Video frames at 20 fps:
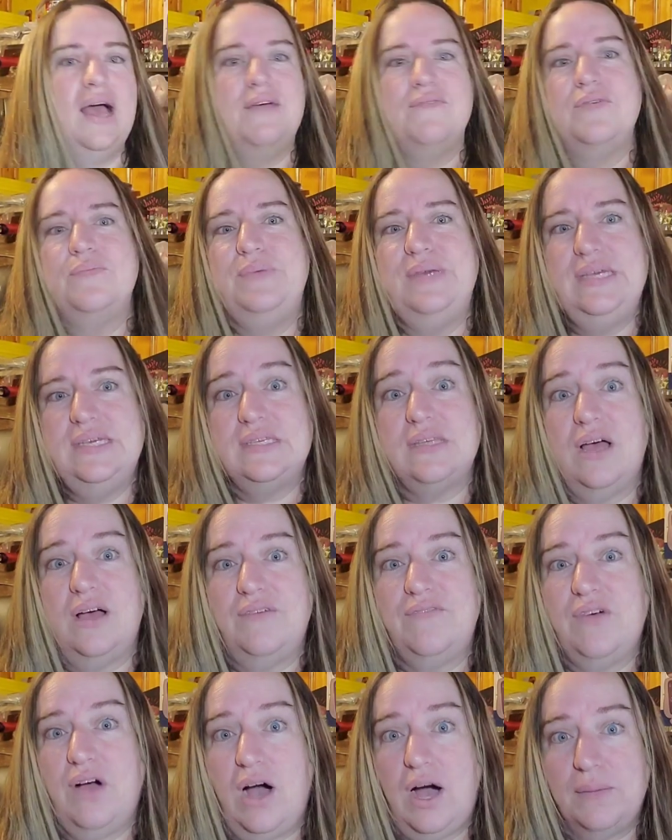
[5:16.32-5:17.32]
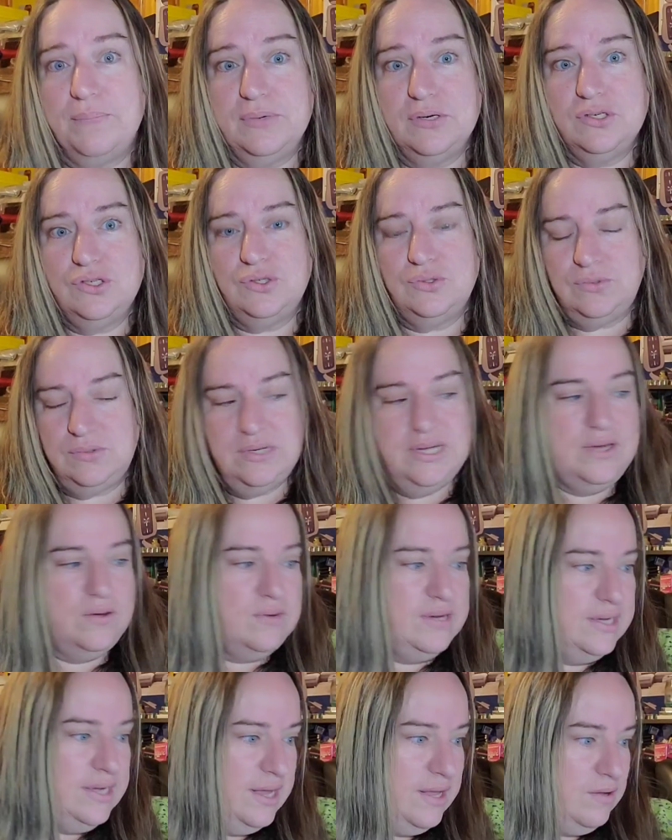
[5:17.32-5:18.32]
I have a piece of copper jewelry
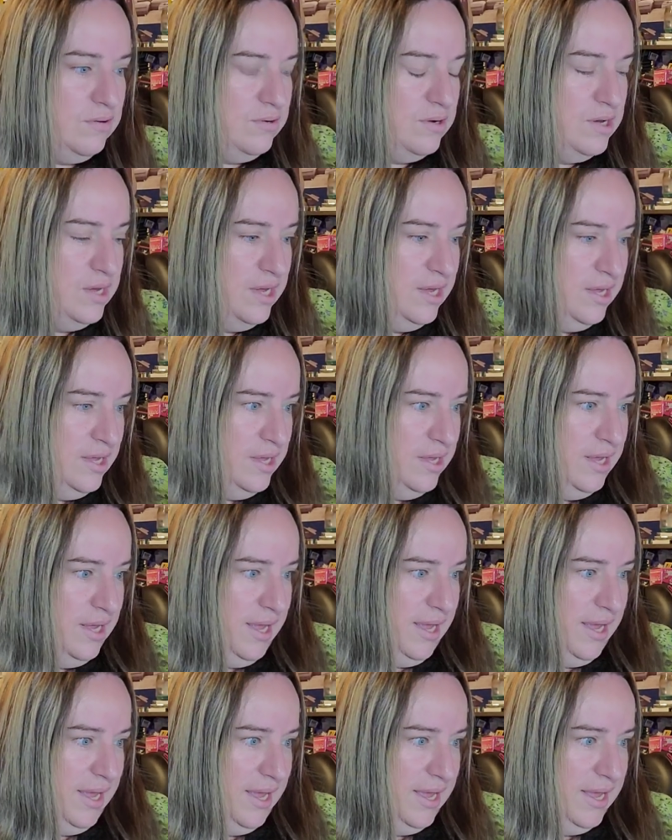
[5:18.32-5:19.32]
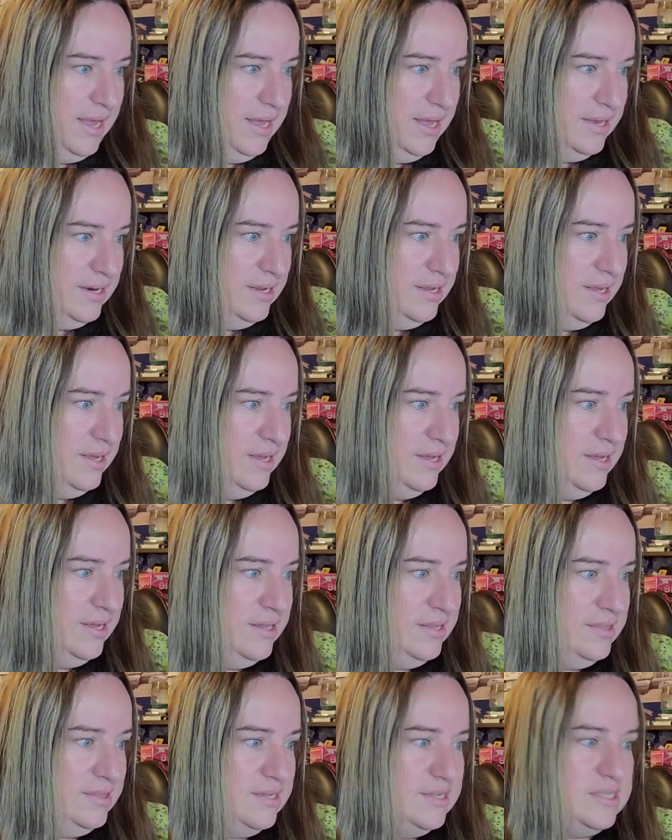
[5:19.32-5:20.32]
going out. And
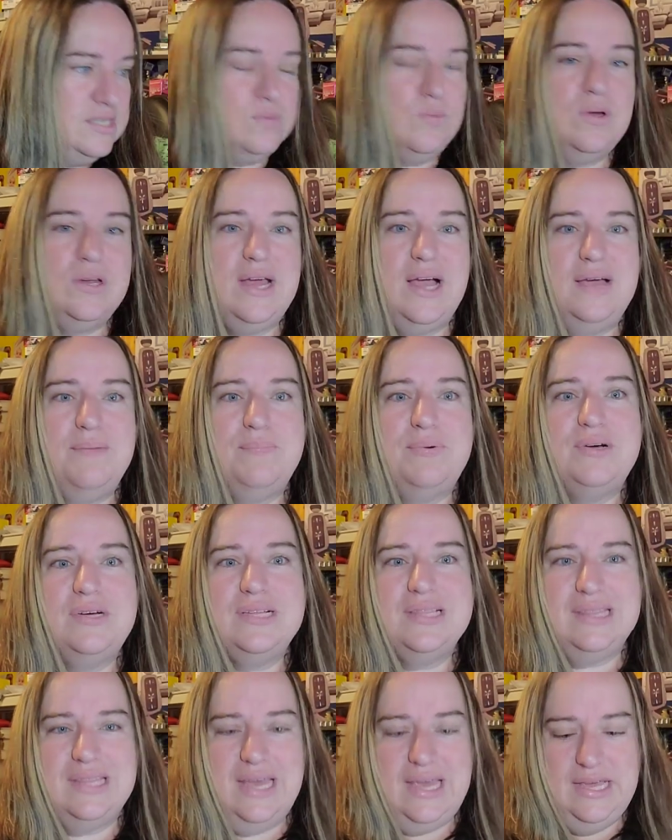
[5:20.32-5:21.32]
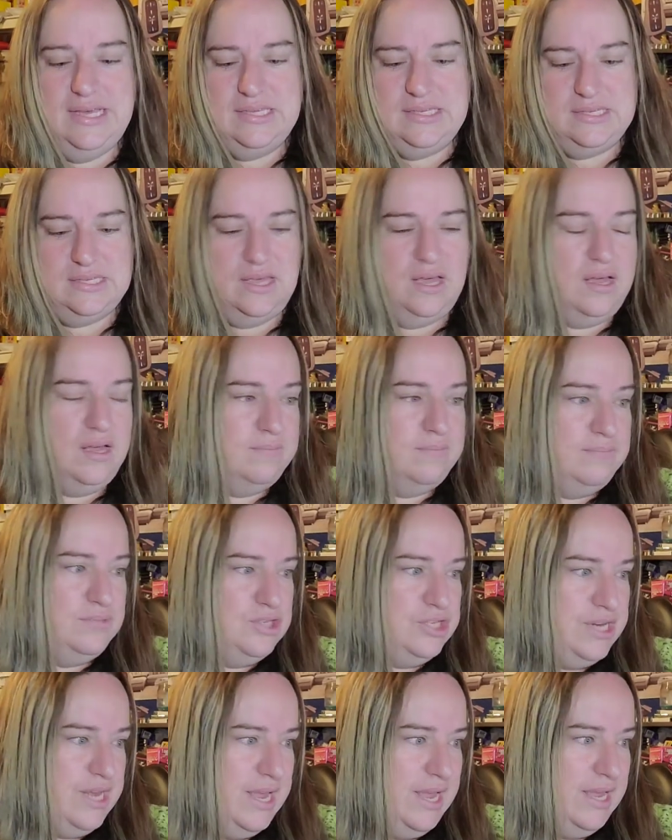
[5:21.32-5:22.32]
this one I put lace um,
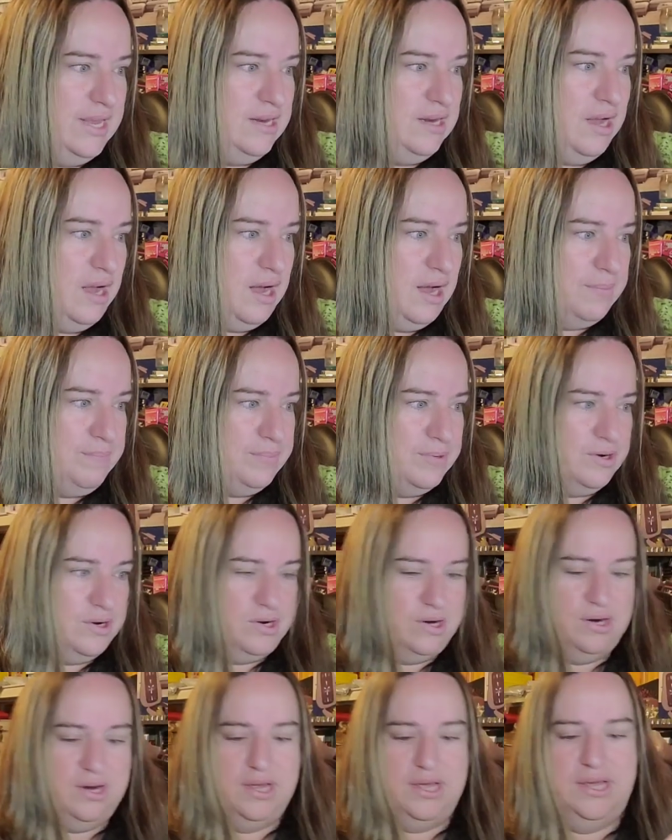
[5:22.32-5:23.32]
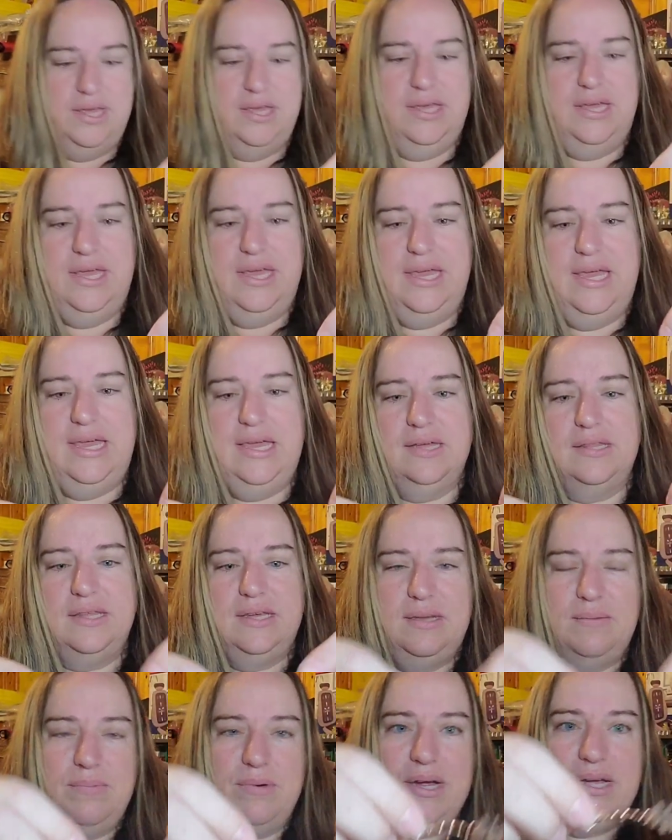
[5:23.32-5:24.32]
chain copper
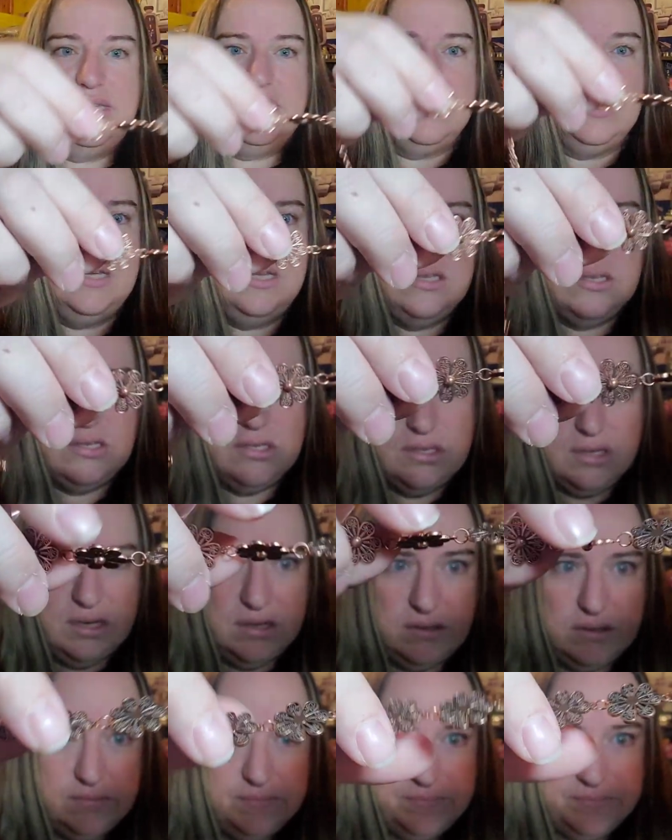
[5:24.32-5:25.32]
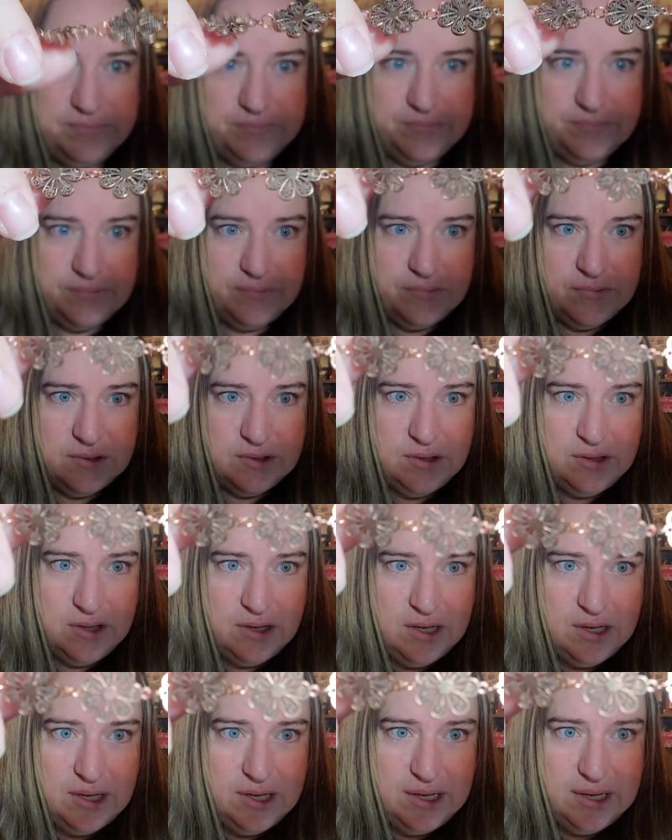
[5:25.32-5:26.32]
healing bracelet. So
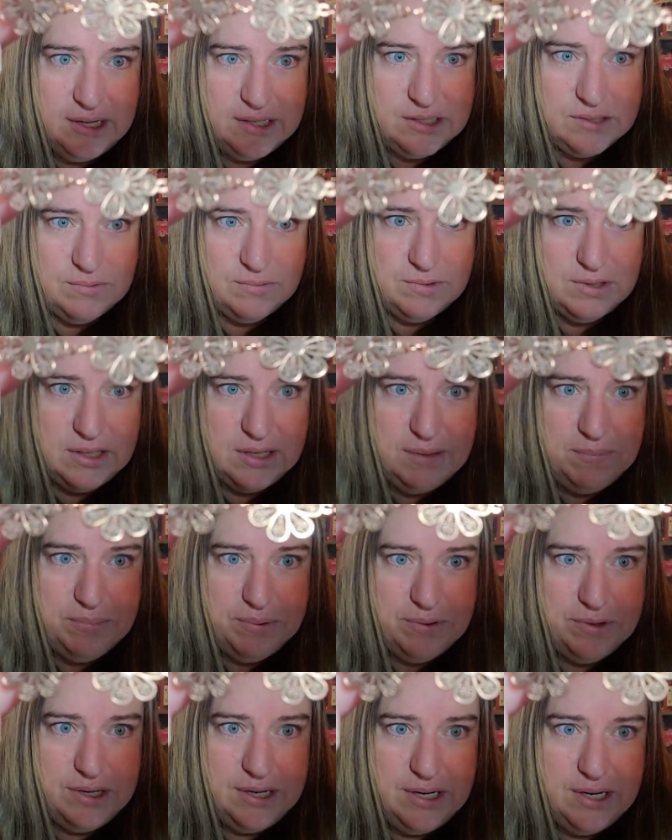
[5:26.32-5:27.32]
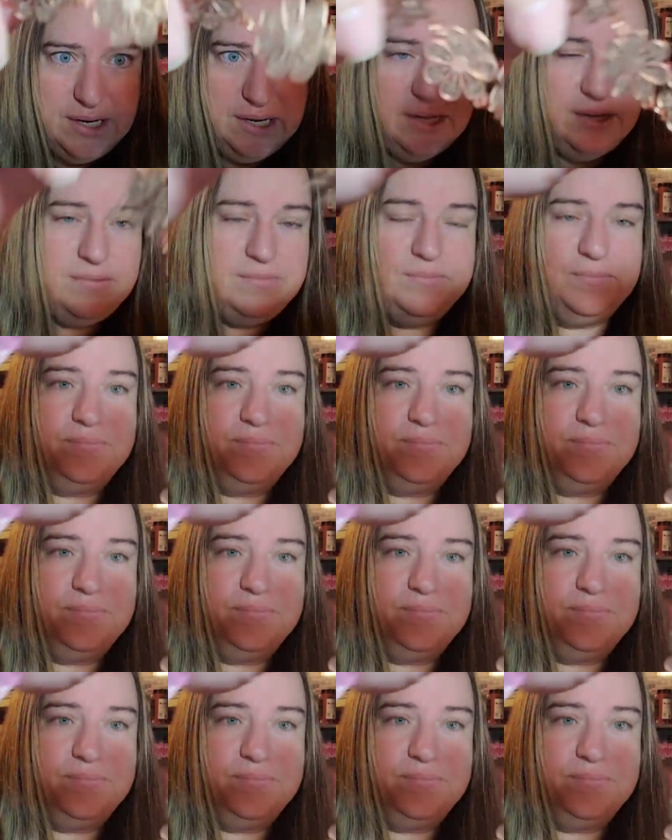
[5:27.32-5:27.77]
it's really pretty